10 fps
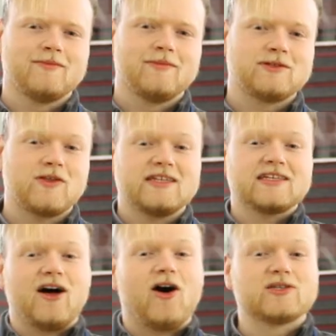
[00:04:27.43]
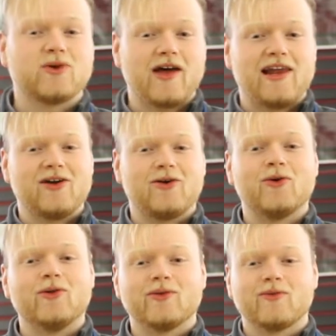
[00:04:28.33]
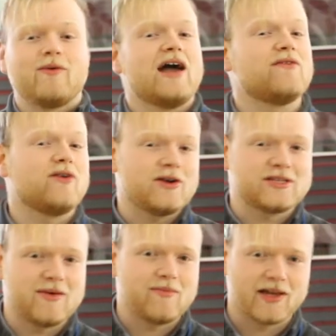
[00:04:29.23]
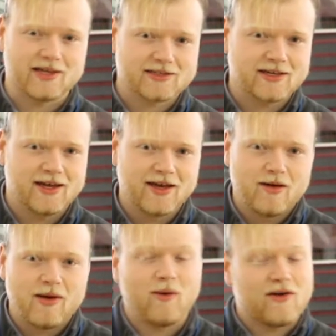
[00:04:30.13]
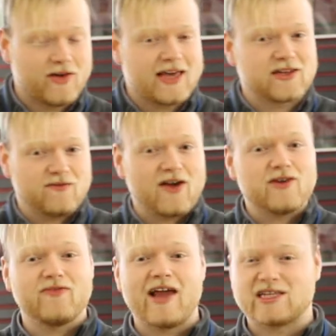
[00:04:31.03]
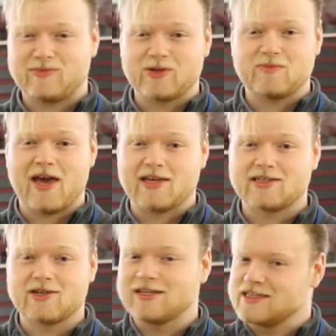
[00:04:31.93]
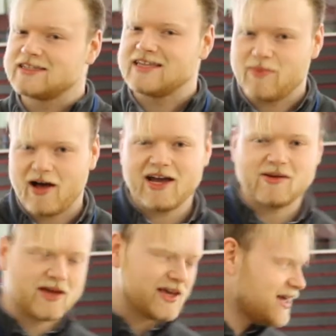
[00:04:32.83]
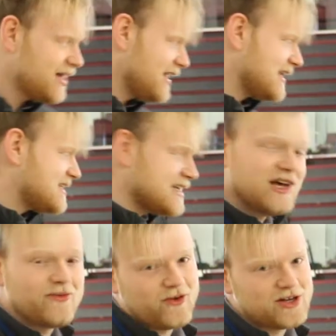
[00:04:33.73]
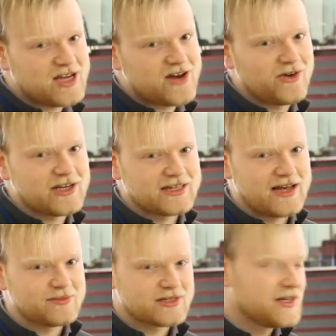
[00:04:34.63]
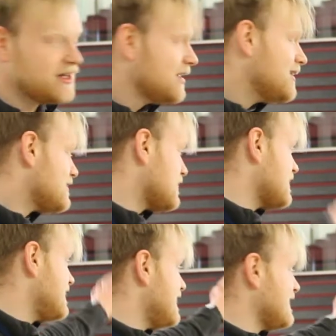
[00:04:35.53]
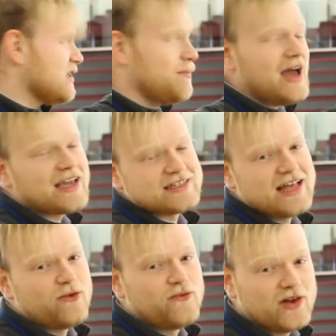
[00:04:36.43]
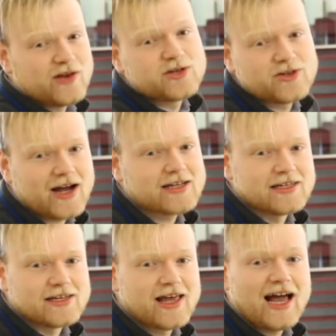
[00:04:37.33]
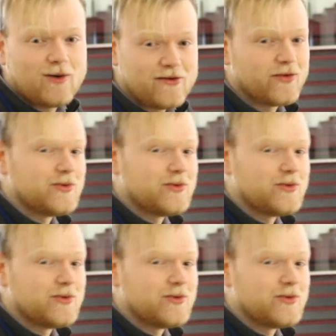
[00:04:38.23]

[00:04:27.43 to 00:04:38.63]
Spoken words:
So this is our Oswald Elliott Hall, where we have our assemblies. However, it is a very flexible space. So as you can see behind me, it's set up for our January exams. So the seating at the back is now fully retracted. However, we